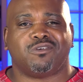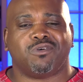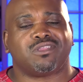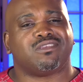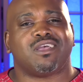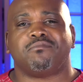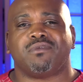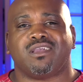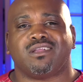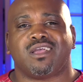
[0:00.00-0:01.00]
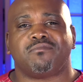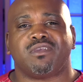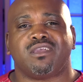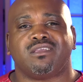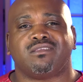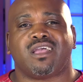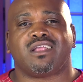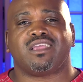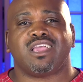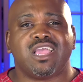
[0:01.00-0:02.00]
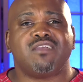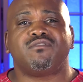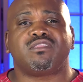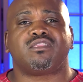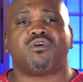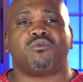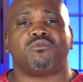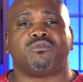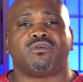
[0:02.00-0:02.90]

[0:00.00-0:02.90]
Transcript: What does that mean? That means that even though